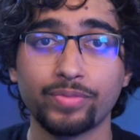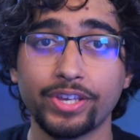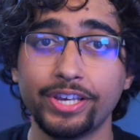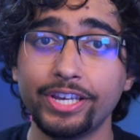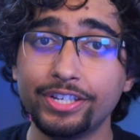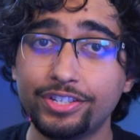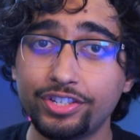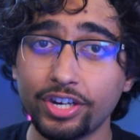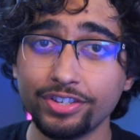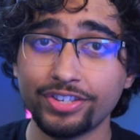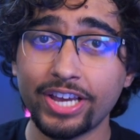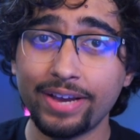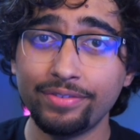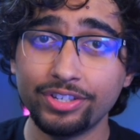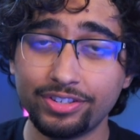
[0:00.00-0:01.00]
It does
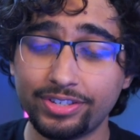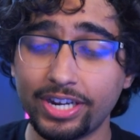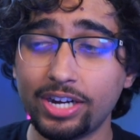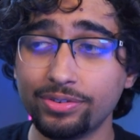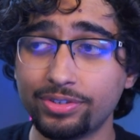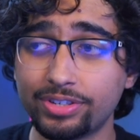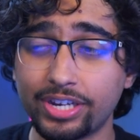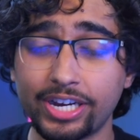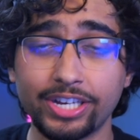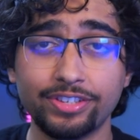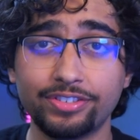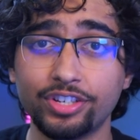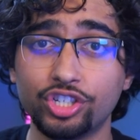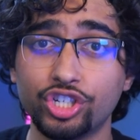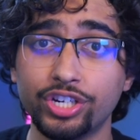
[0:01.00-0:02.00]
have its downsides,
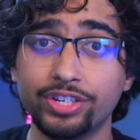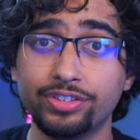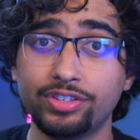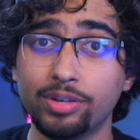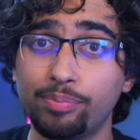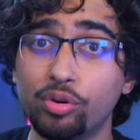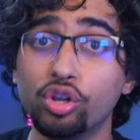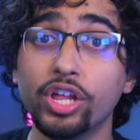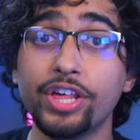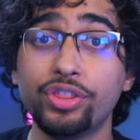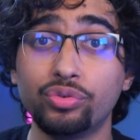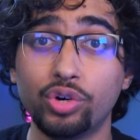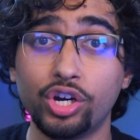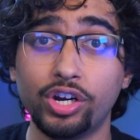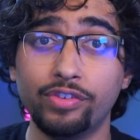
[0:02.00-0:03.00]
such as the
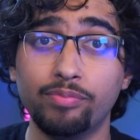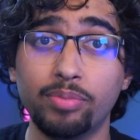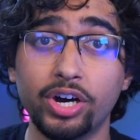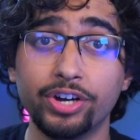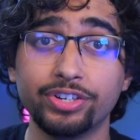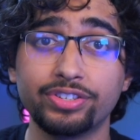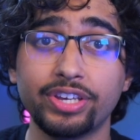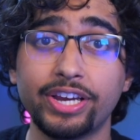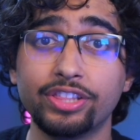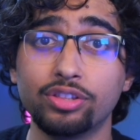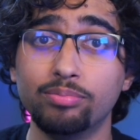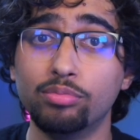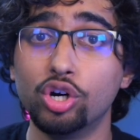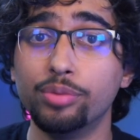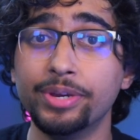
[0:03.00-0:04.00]
plethora of bugs at the
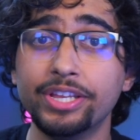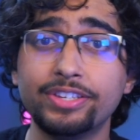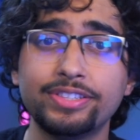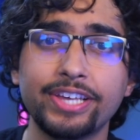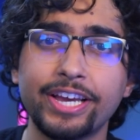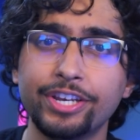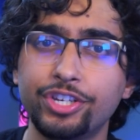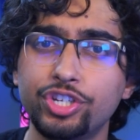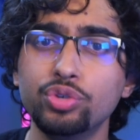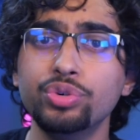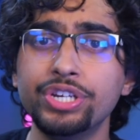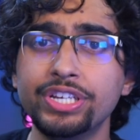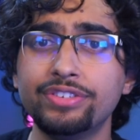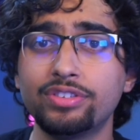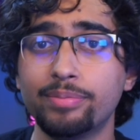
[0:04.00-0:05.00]
moment that do
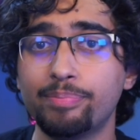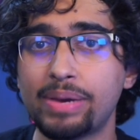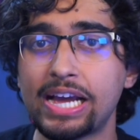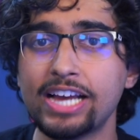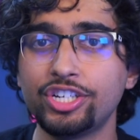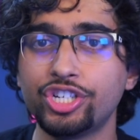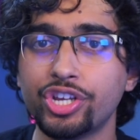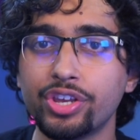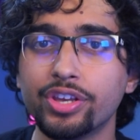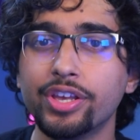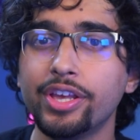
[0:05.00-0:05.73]
need some patching,